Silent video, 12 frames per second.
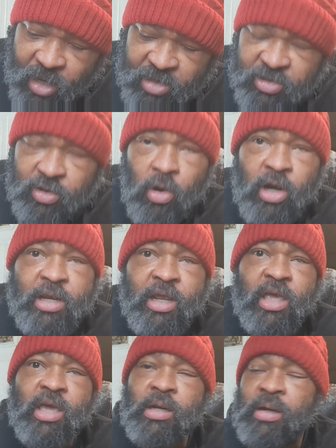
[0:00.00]
I started
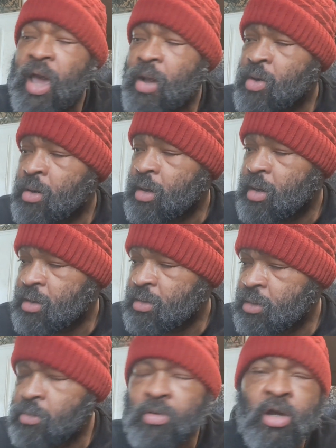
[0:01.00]
to get like a
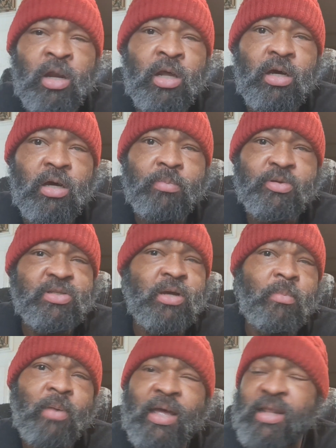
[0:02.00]
little club or
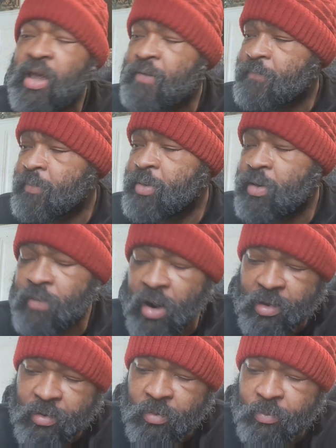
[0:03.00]
something like that from here,
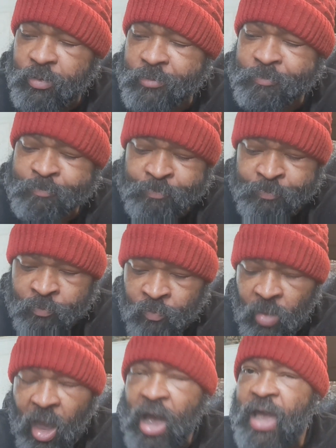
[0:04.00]
right here, but
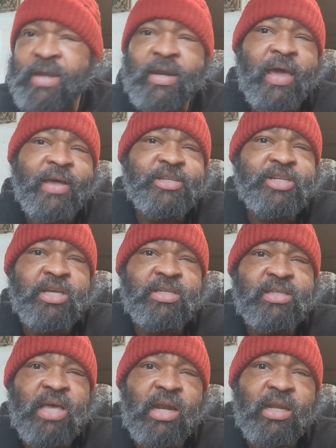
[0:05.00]
I hadn't had
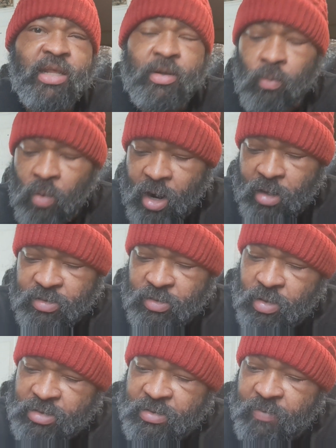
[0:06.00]
chicken salad in a while,
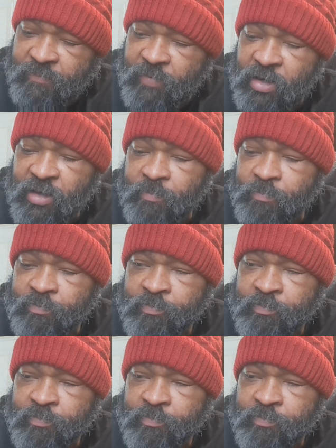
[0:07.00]
so I said, fuck it.